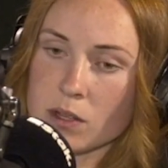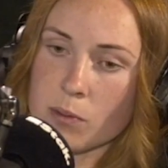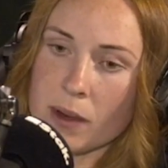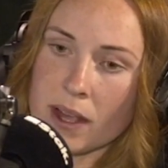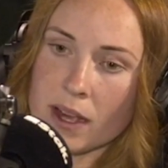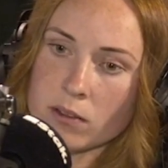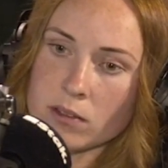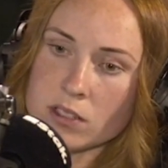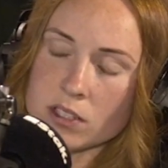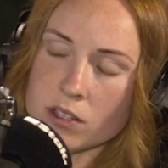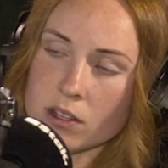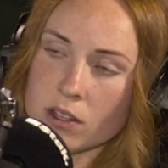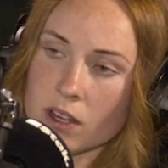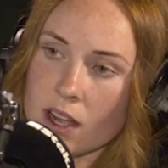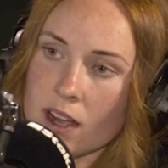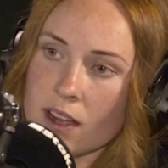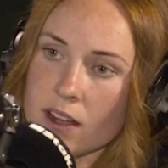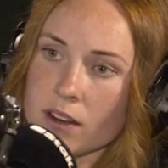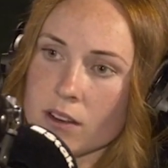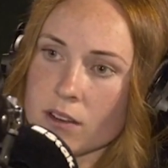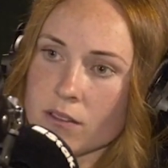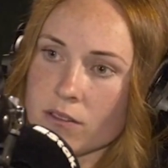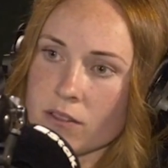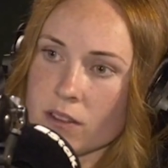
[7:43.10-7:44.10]
be able to
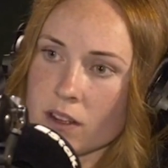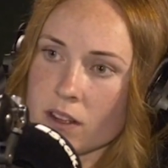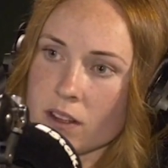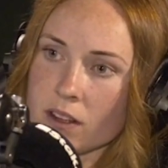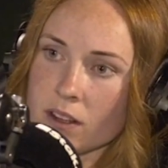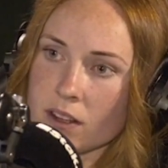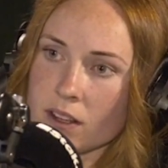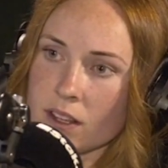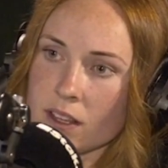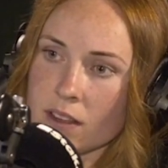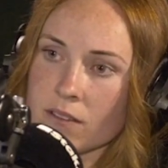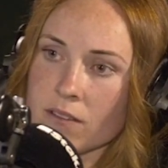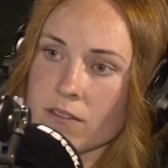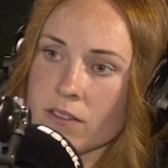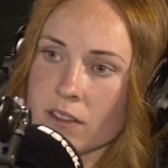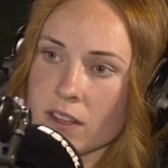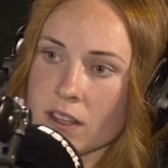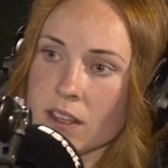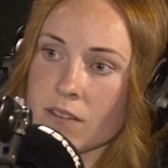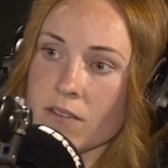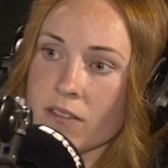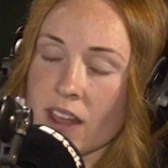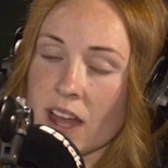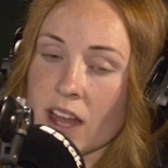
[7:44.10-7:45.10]
kind of
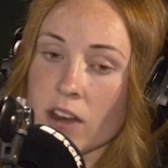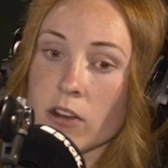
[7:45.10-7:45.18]
give that